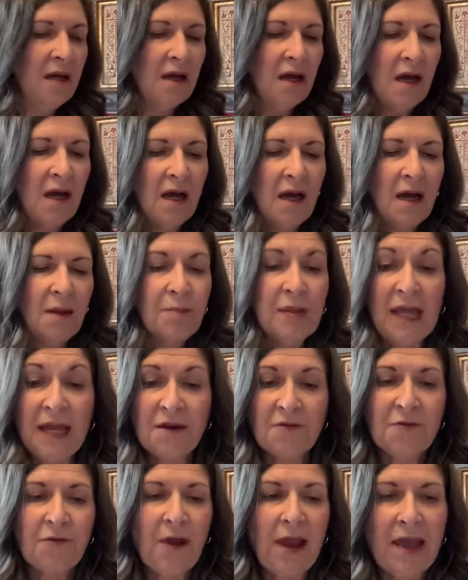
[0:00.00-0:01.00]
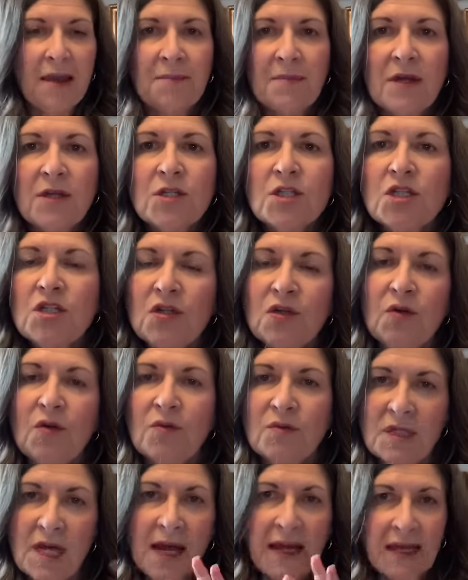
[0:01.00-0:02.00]
uh, plate frame to
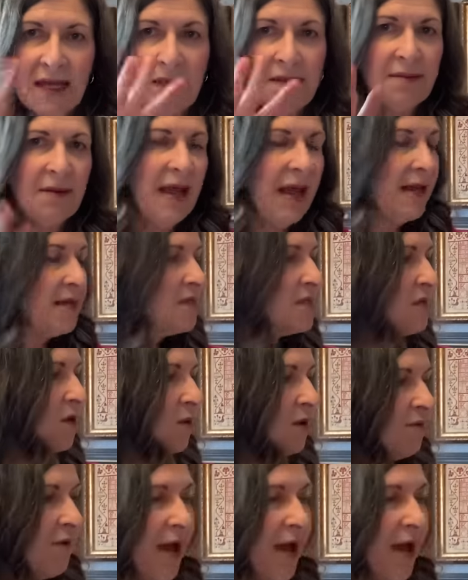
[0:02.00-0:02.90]
tuck it. And so if